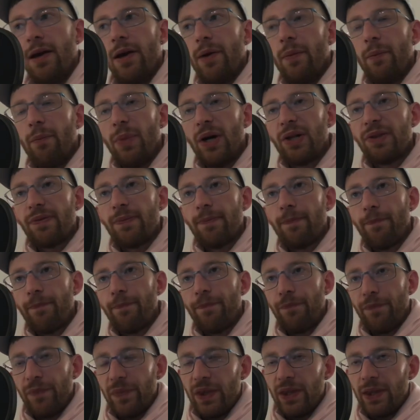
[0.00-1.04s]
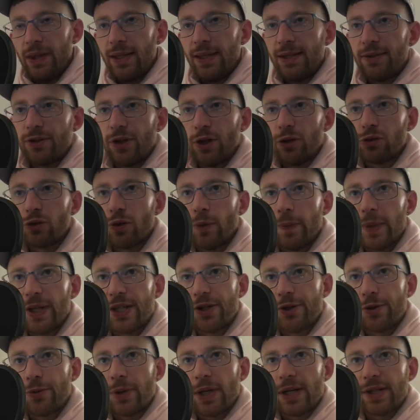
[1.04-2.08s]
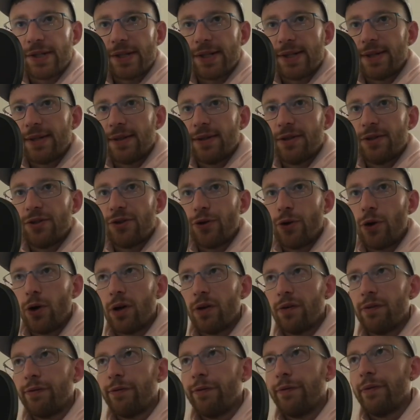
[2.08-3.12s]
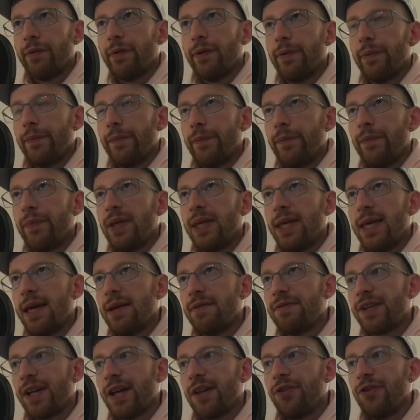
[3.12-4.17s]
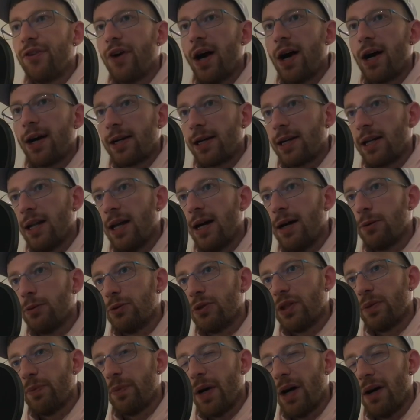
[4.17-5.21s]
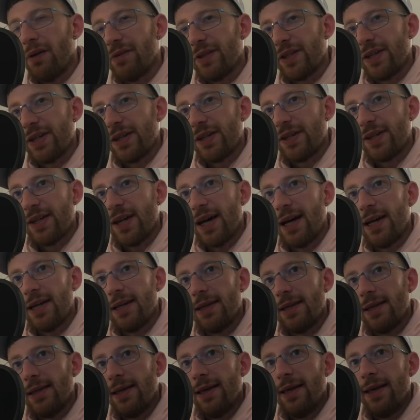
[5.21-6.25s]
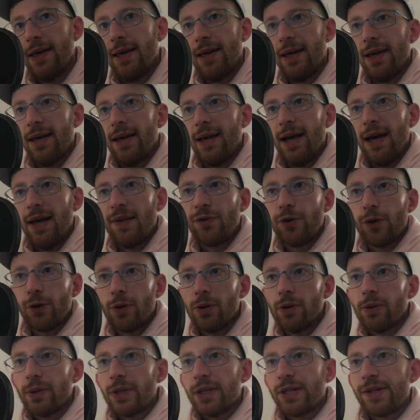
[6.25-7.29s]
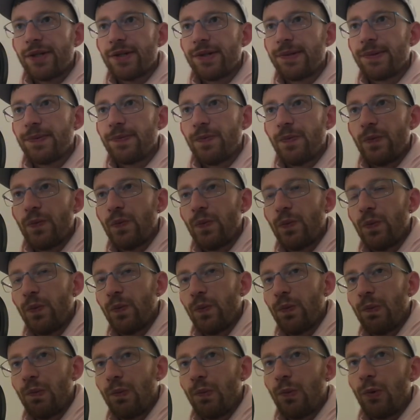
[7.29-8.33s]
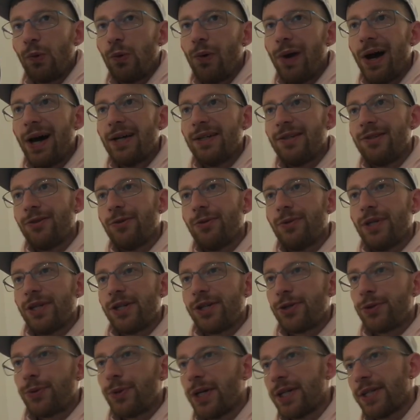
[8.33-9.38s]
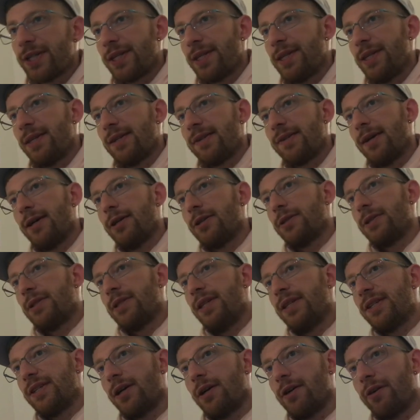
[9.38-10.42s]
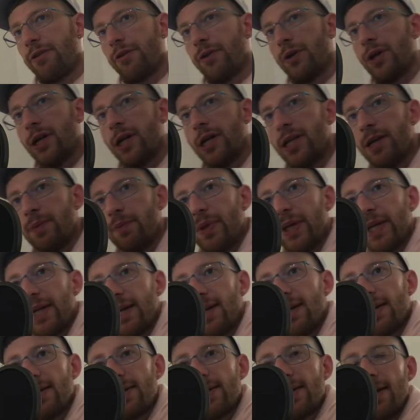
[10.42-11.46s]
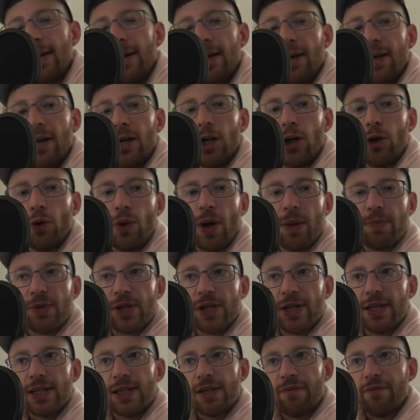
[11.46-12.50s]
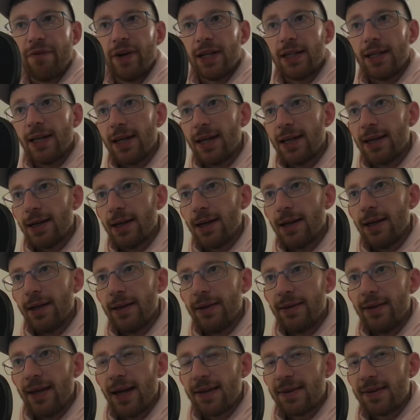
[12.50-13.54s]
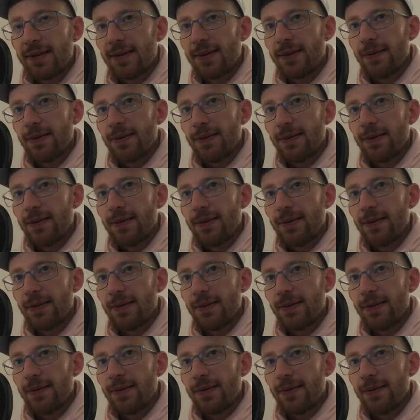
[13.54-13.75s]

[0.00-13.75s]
But the total mistrust sort of gives a dark cloud above a society. And you're always right to distrust this this authority, because corruption is a thing that that